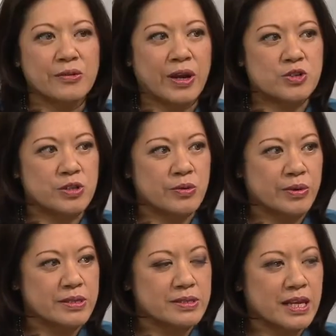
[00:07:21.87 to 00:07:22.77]
they're actually the
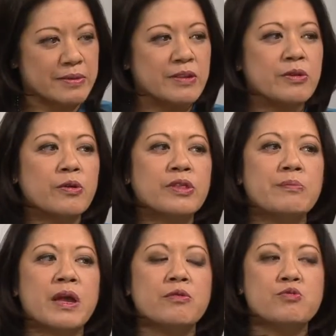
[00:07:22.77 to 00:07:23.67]
one and the same, even though they
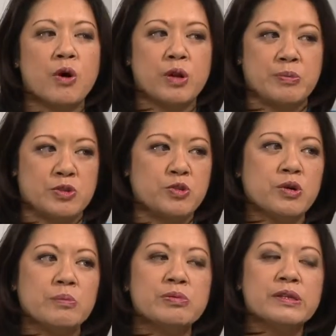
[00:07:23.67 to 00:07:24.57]
may have grown up in
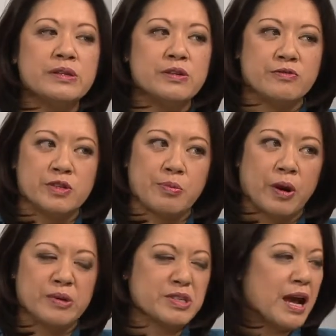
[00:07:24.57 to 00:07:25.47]
two completely different
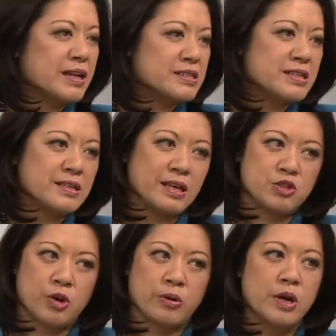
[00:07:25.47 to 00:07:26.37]
departments, I T and
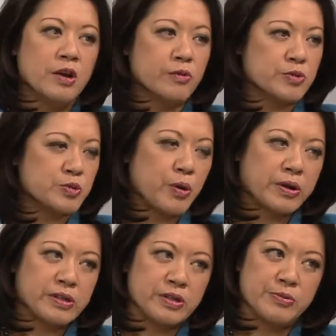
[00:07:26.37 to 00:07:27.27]
H R versus
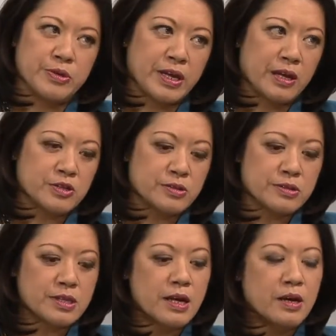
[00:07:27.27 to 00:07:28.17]
marketing and
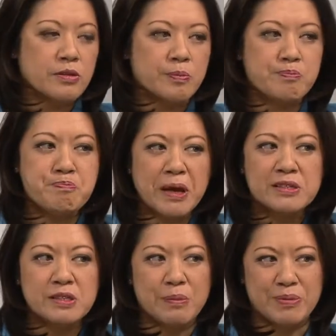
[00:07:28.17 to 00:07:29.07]
communications. The
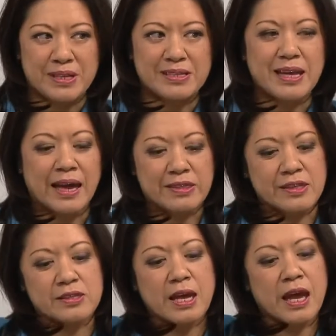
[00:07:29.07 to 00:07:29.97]
best companies at
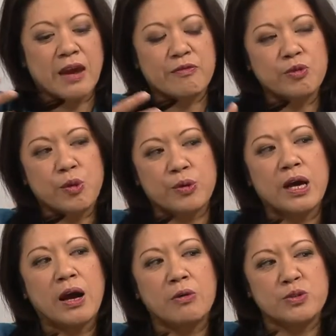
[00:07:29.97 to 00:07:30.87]
this have learned
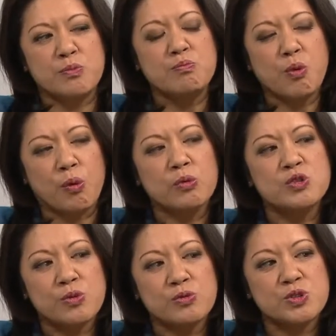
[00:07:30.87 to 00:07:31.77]
how to
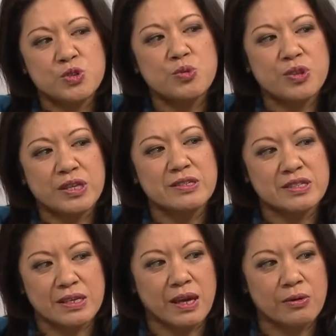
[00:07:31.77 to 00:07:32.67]
merge those two things
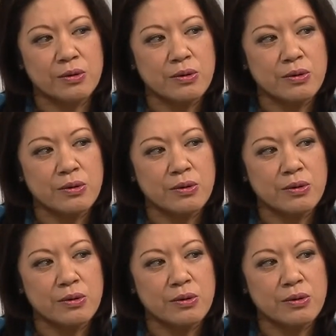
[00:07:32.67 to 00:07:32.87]
together.